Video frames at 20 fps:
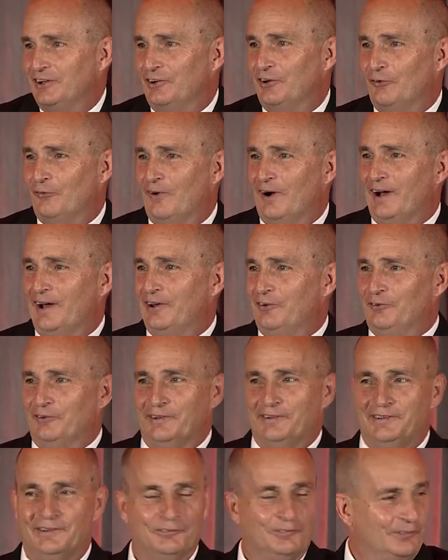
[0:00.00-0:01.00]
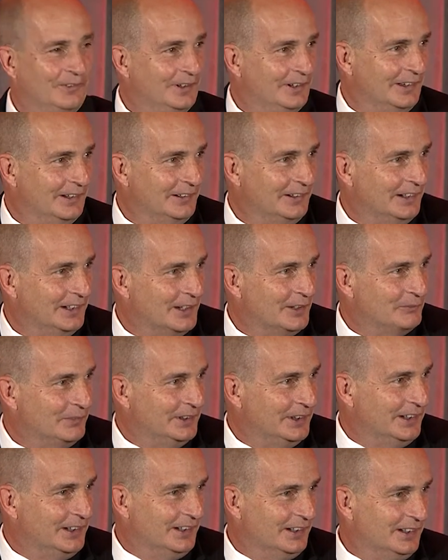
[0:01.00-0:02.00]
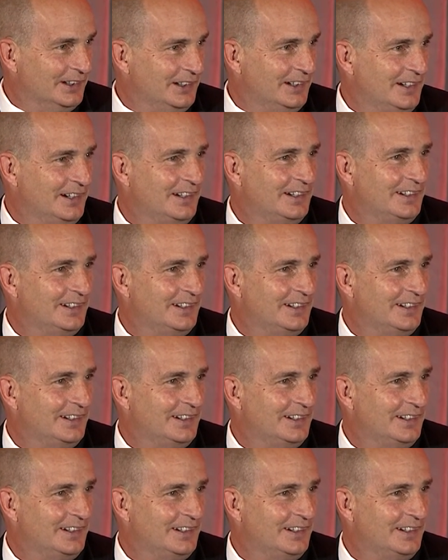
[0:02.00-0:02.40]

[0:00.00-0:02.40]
Hawaii with you. Boy, wouldn't that be?